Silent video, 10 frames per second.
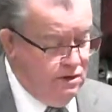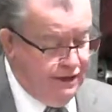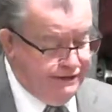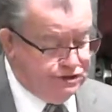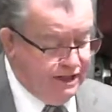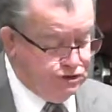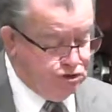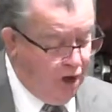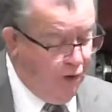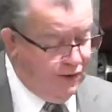He says,
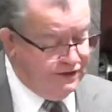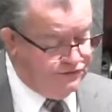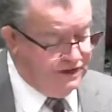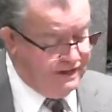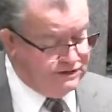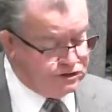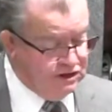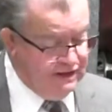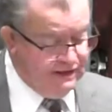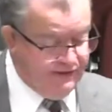knowing this,
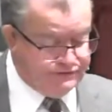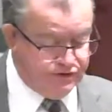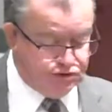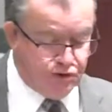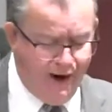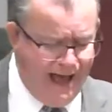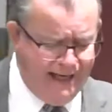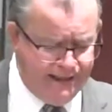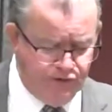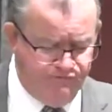that the
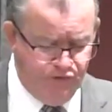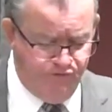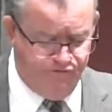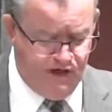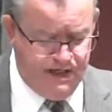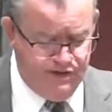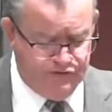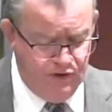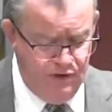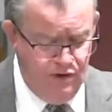trying of your
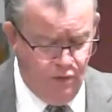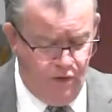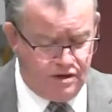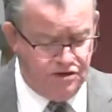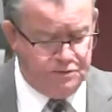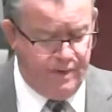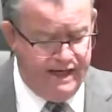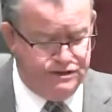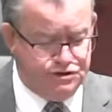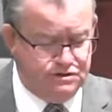faith worketh
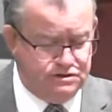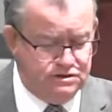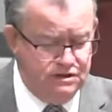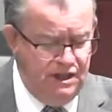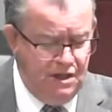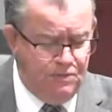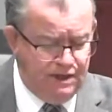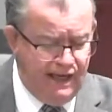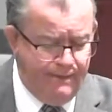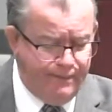patience. But
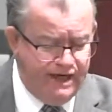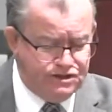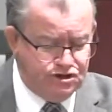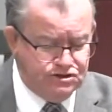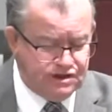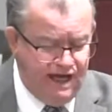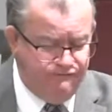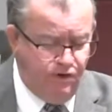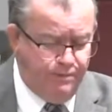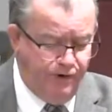let patience have
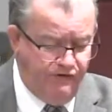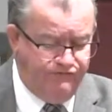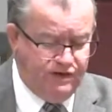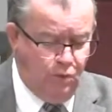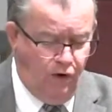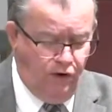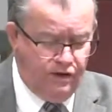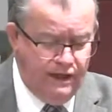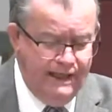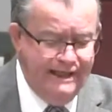her perfect
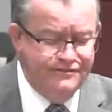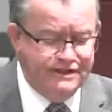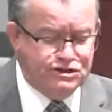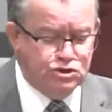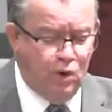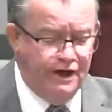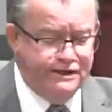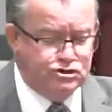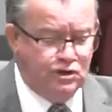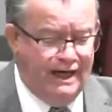work. This is what
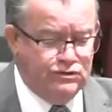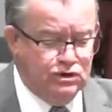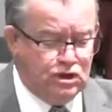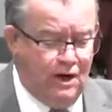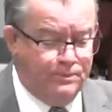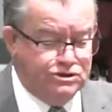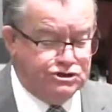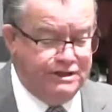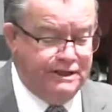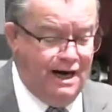he's trying to accomplish in